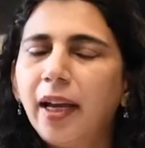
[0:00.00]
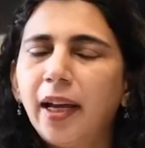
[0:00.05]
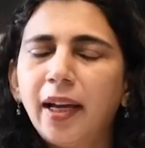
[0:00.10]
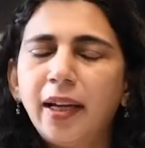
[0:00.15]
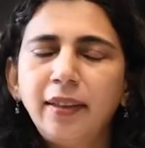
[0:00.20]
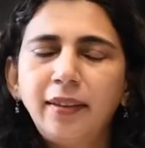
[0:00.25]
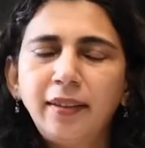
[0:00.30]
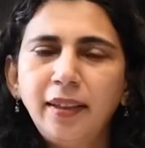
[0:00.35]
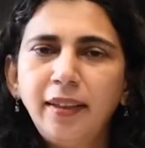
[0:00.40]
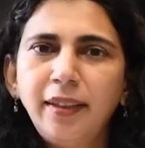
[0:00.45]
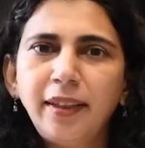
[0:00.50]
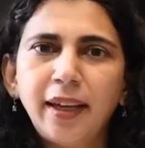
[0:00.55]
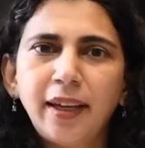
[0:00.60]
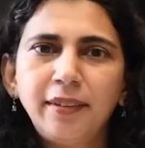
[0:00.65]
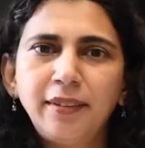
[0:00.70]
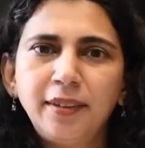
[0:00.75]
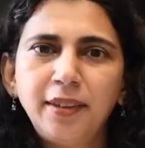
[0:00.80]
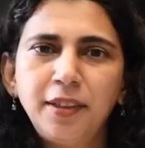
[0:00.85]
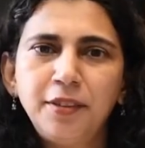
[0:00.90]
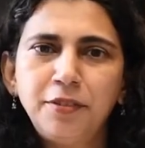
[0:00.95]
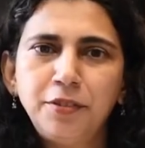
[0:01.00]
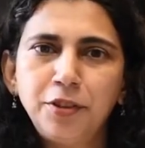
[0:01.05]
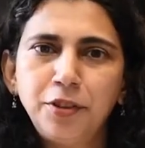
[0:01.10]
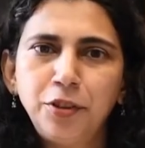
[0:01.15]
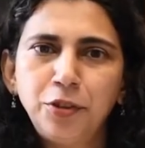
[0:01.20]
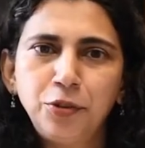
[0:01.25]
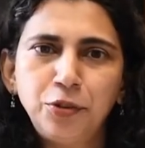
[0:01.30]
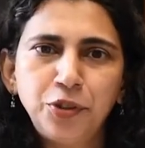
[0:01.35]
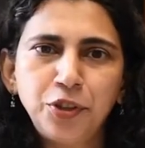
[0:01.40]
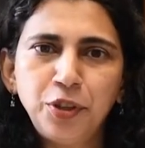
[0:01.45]
I think as an
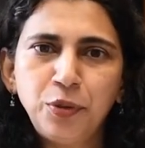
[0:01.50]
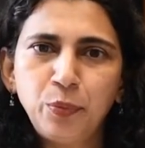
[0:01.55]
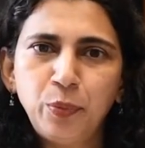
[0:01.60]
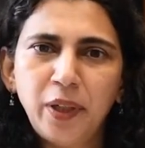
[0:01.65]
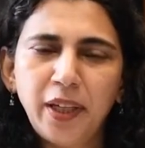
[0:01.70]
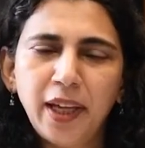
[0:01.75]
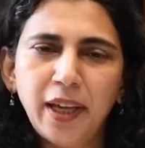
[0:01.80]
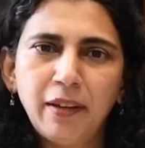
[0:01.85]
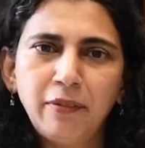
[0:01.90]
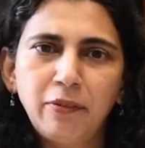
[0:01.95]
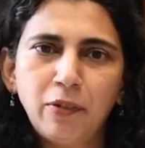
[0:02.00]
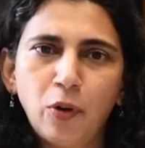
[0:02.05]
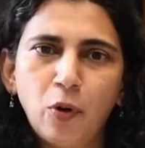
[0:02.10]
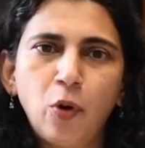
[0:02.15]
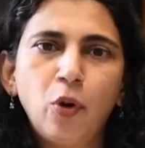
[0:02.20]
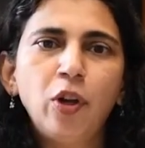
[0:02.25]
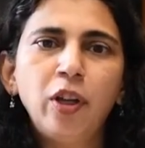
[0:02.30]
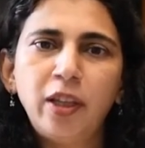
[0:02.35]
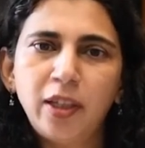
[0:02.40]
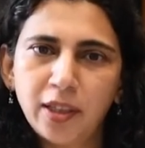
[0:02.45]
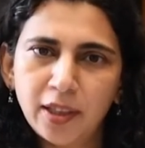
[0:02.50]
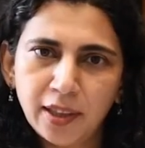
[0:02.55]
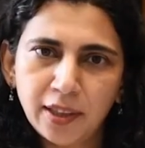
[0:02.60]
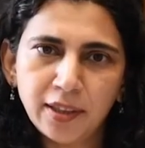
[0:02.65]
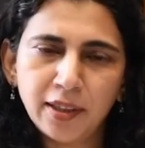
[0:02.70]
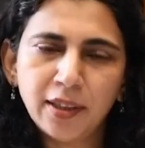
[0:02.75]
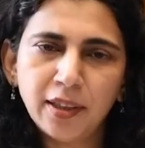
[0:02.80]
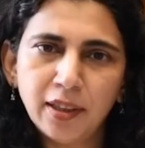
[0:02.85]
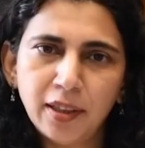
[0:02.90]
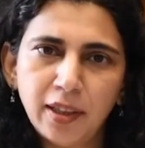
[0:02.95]
institution we have all
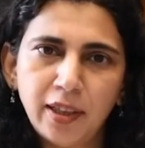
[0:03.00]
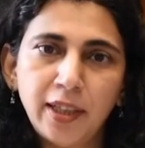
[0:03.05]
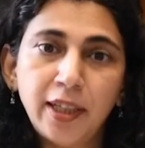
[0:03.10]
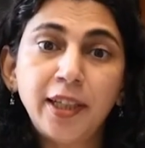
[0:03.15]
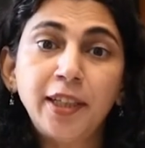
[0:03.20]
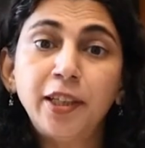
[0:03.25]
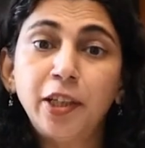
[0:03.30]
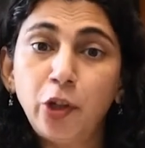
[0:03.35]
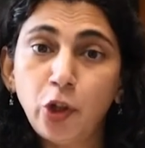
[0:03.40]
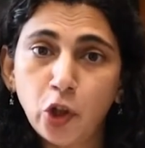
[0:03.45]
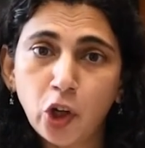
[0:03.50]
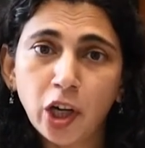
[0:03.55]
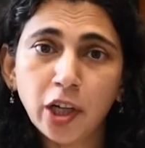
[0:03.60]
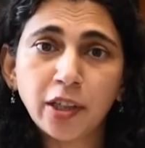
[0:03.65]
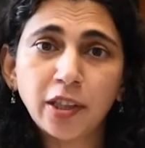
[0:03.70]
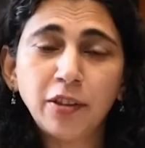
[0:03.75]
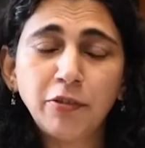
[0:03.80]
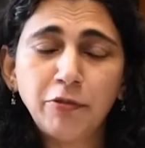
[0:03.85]
learned a lot